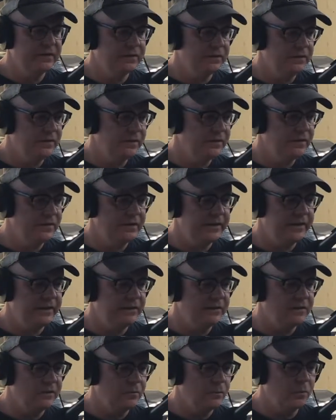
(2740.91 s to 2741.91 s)
and
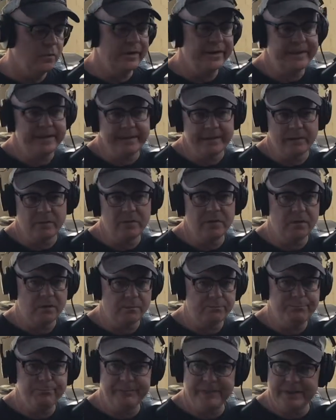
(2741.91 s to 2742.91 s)
60s and what they now call
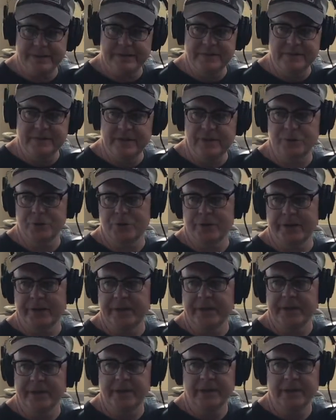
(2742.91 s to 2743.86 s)
mid-century,